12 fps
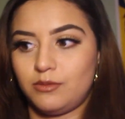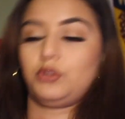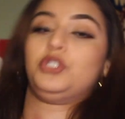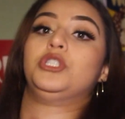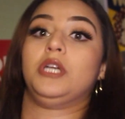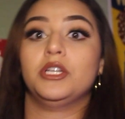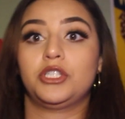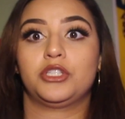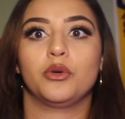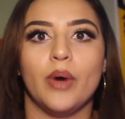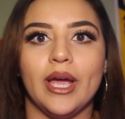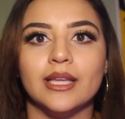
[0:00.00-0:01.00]
shushed
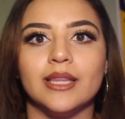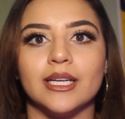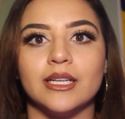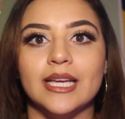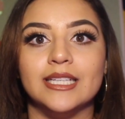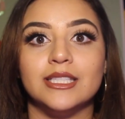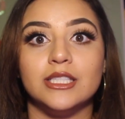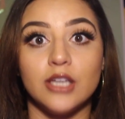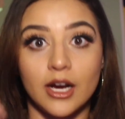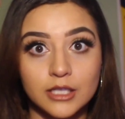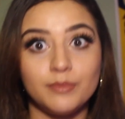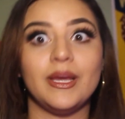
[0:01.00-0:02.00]
away, like it
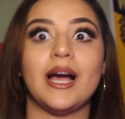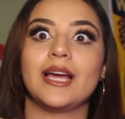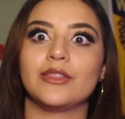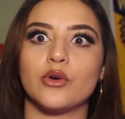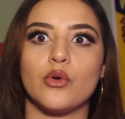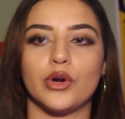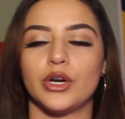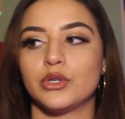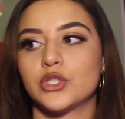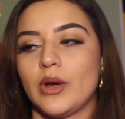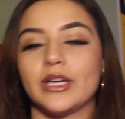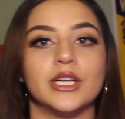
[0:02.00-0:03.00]
ducked behind the corner
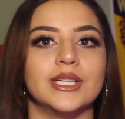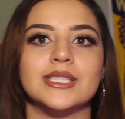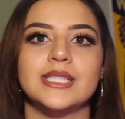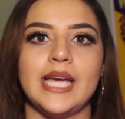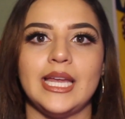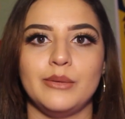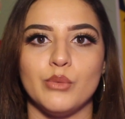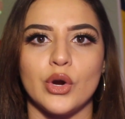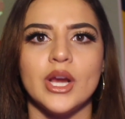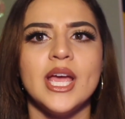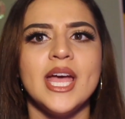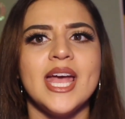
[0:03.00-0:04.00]
so I couldn't see it anymore.